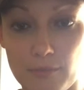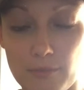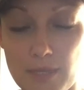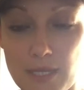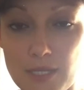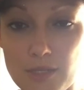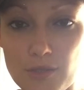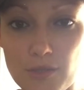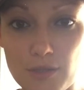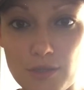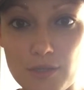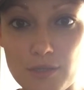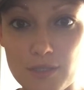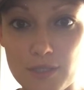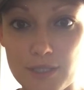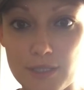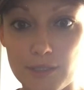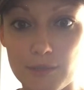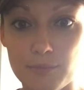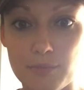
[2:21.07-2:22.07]
Make sure you're
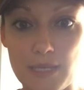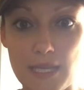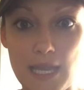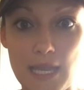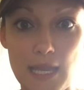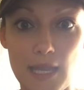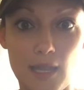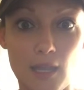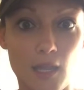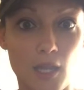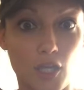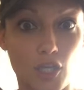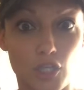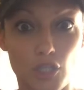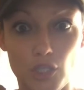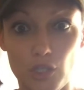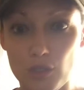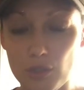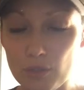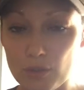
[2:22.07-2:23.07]
still being
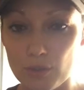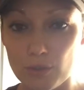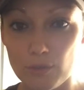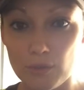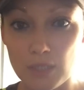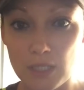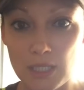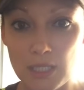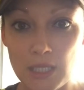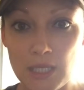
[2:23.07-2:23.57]
you.